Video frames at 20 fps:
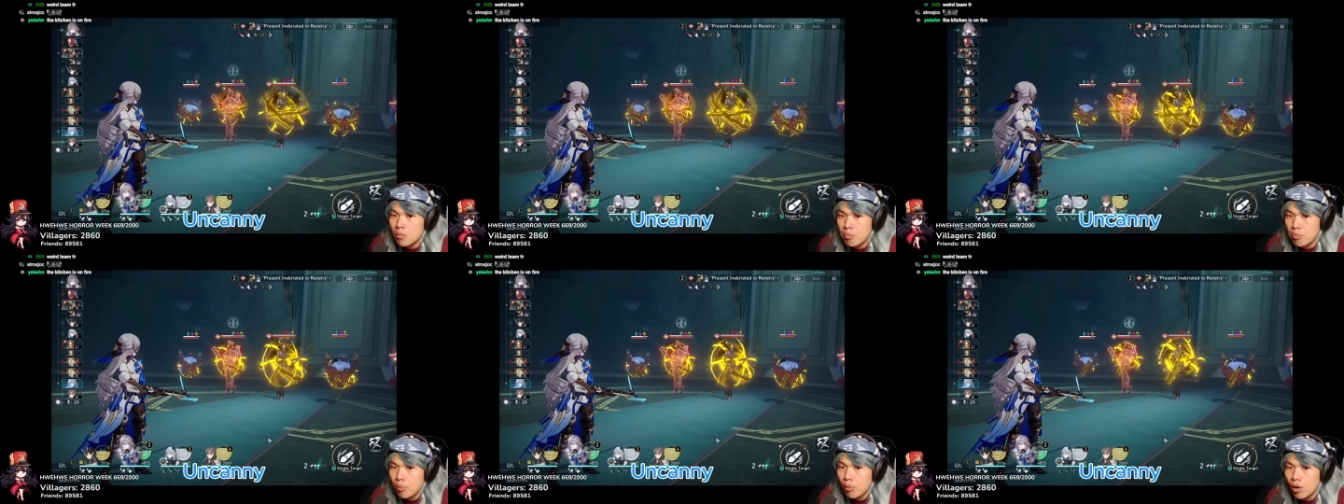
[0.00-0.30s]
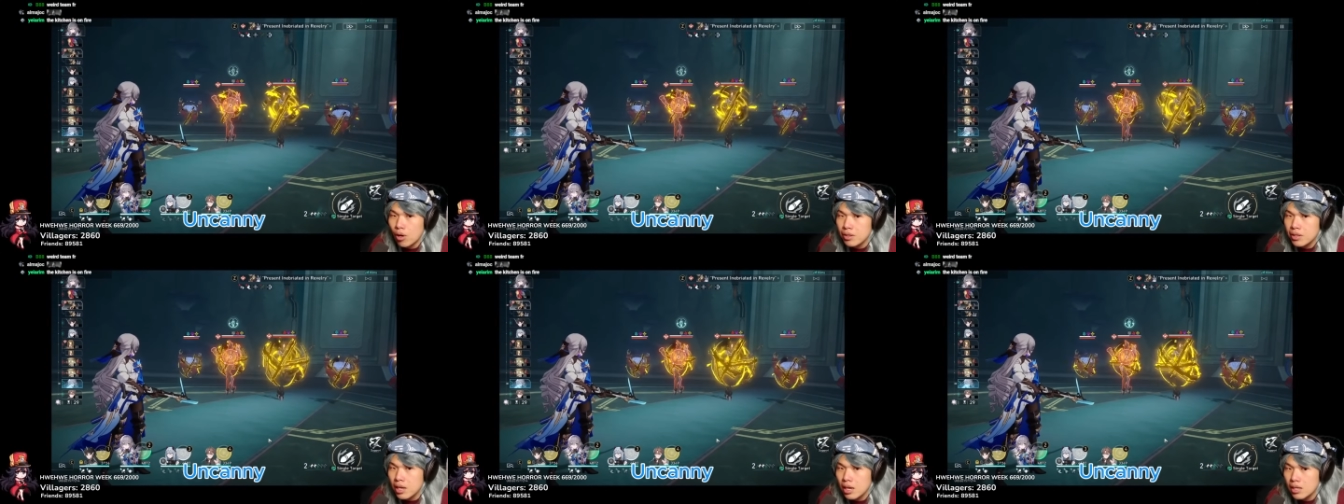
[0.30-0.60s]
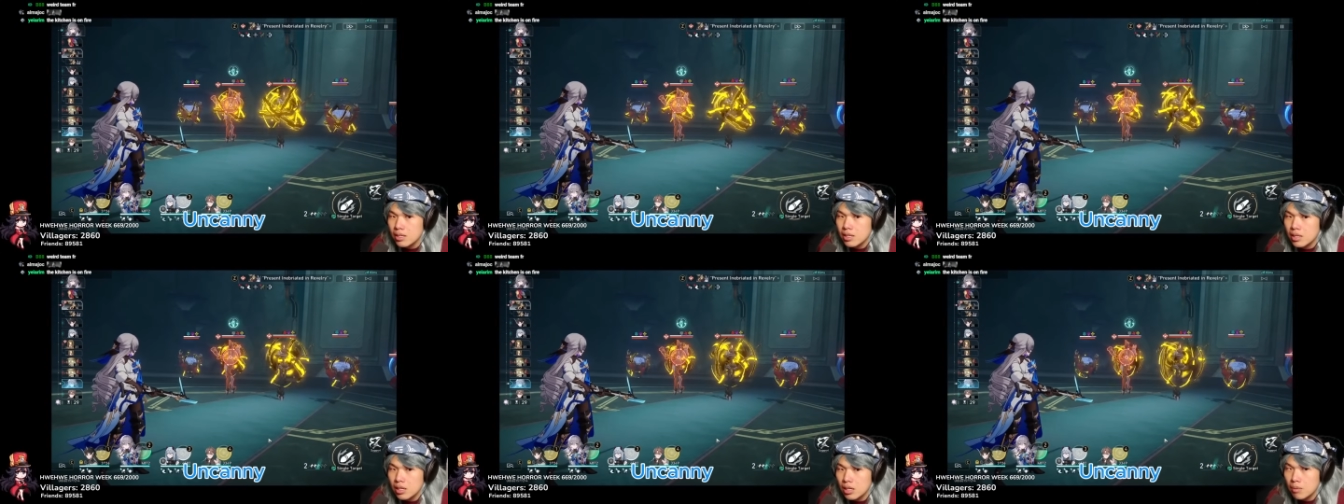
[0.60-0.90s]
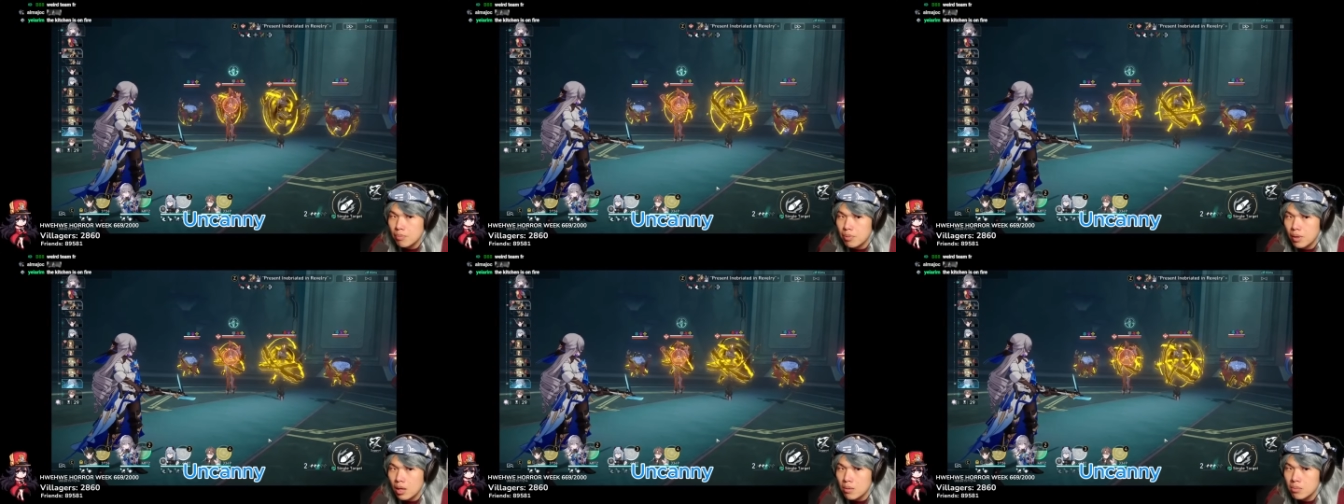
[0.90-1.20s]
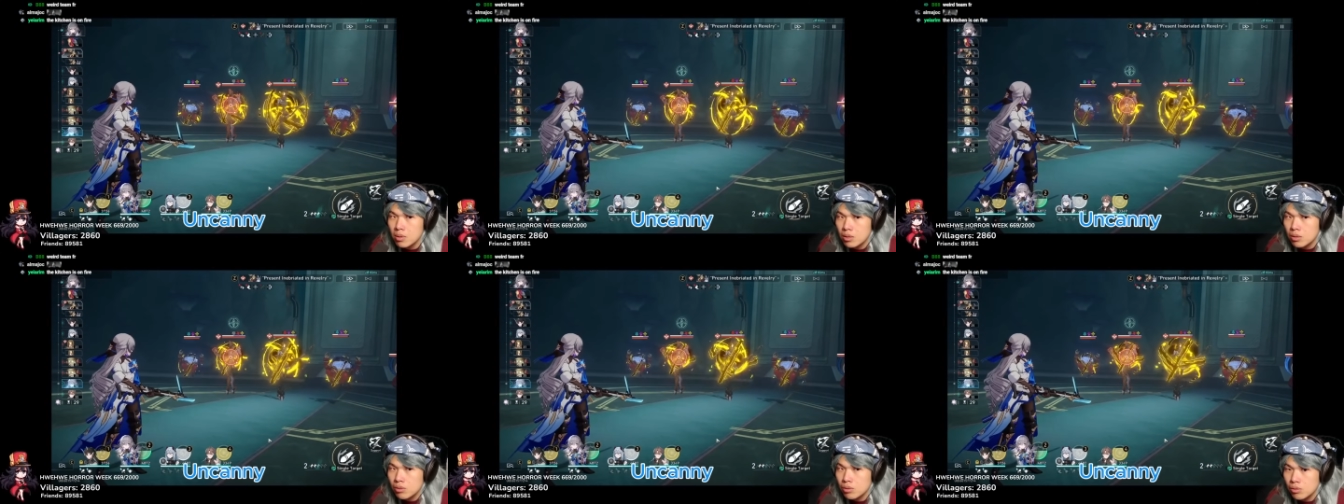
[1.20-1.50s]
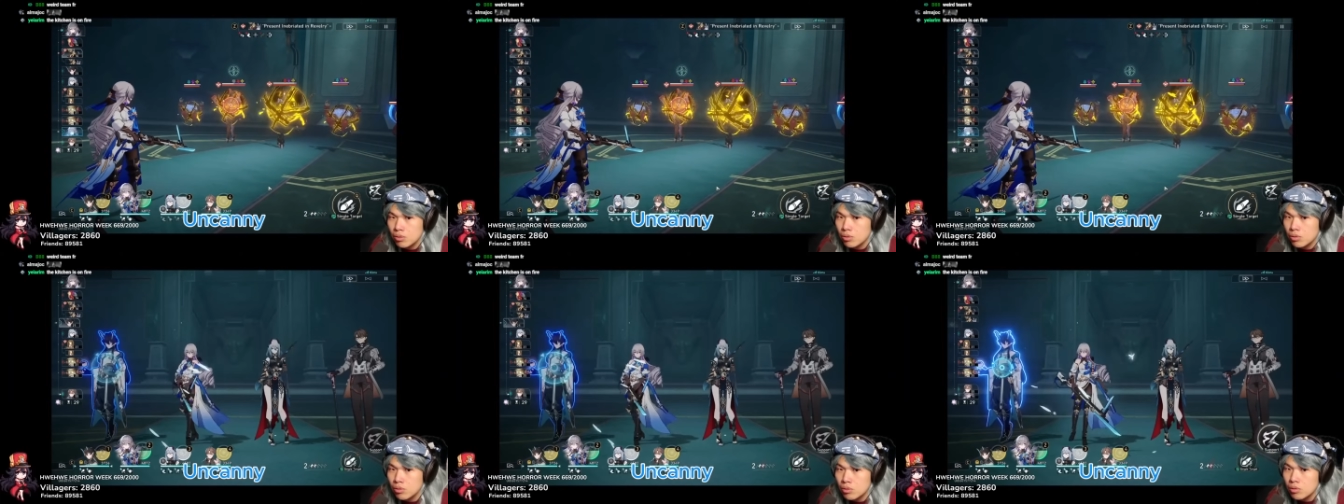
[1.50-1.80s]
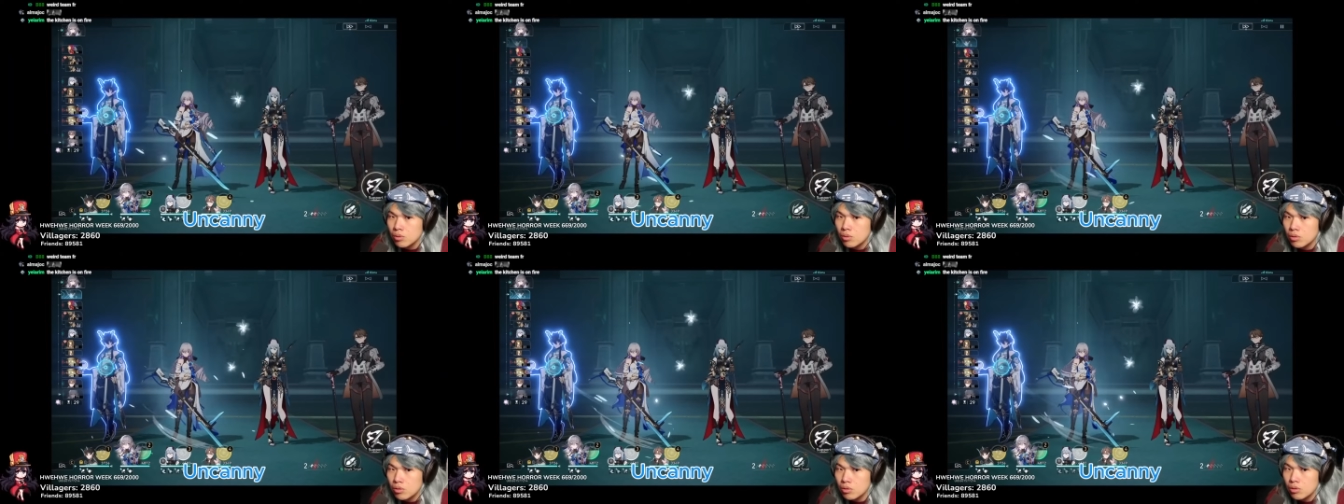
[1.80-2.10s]
Bronya is going to be able
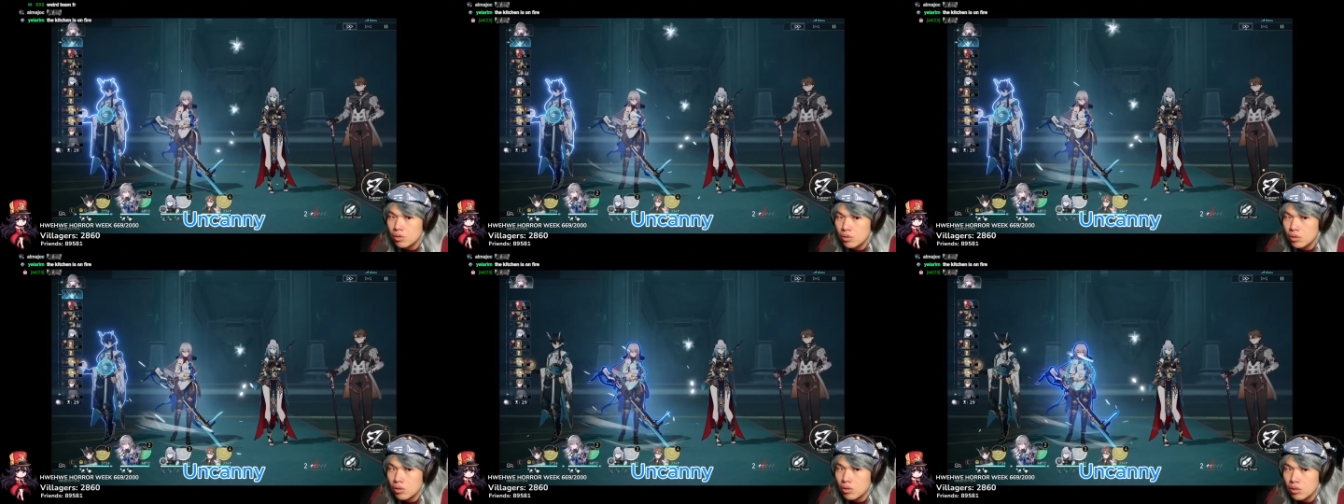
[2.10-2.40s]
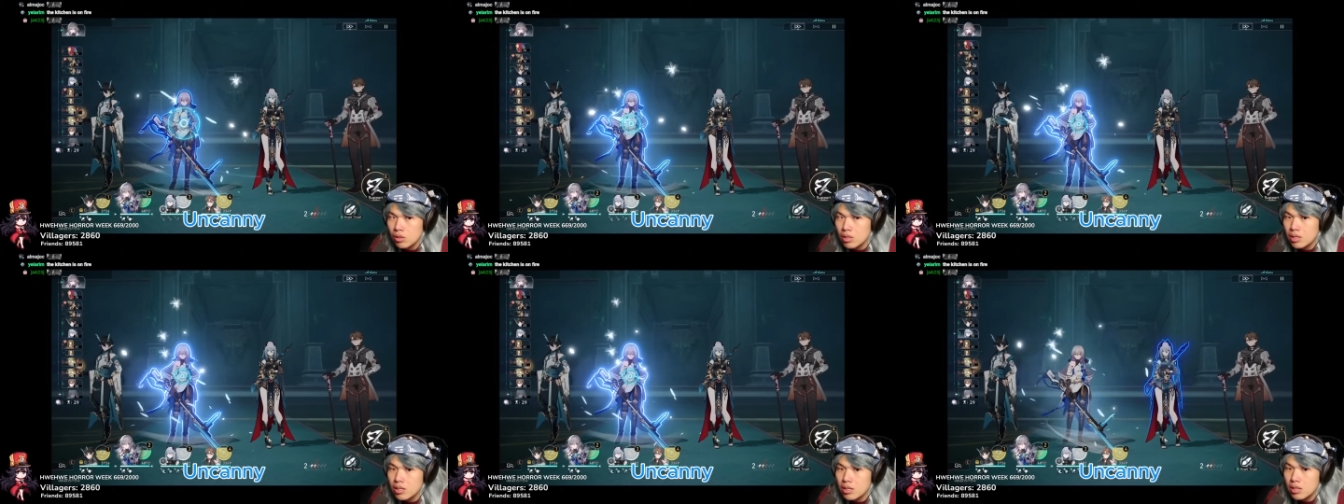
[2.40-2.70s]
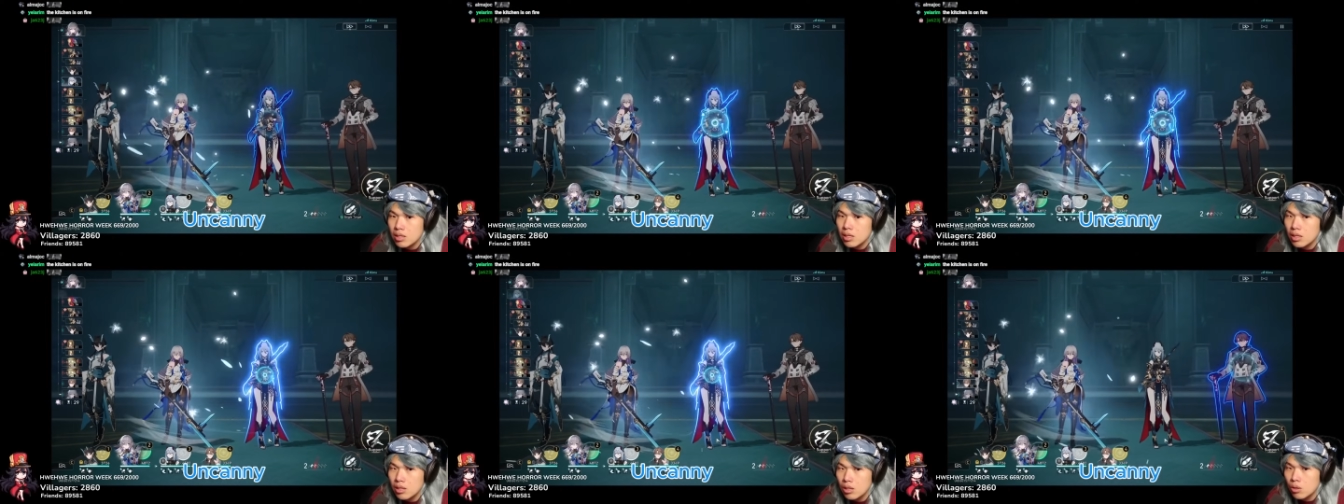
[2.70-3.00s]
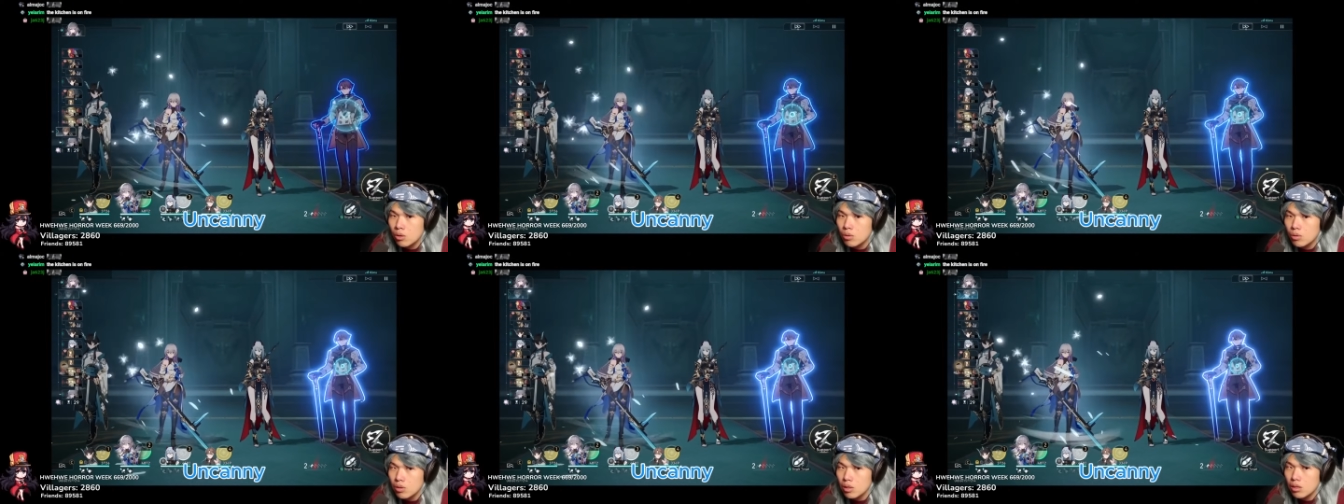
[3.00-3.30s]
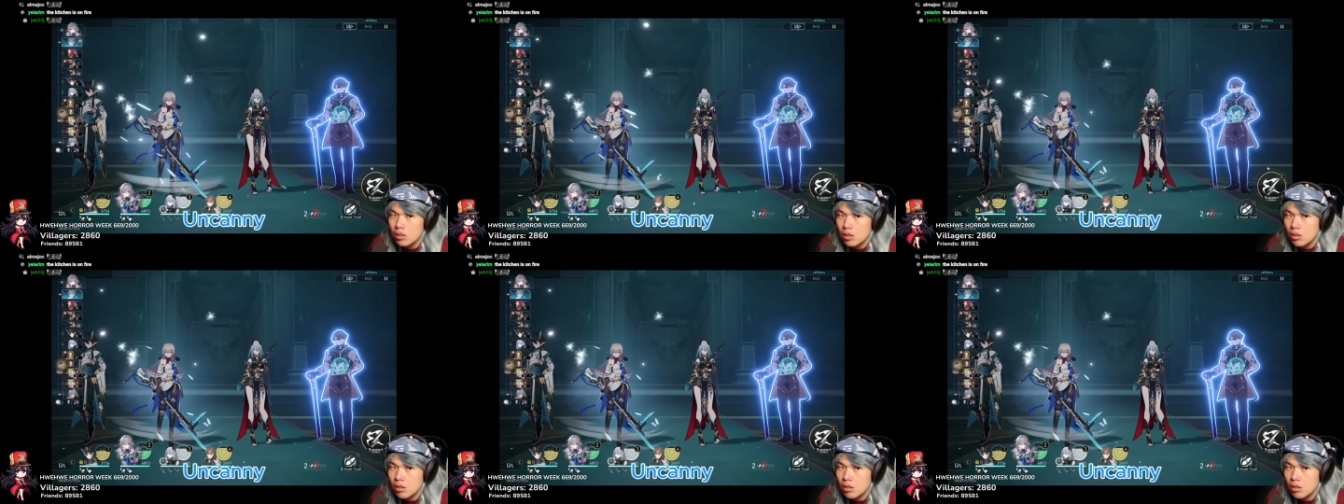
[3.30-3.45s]
to Skill.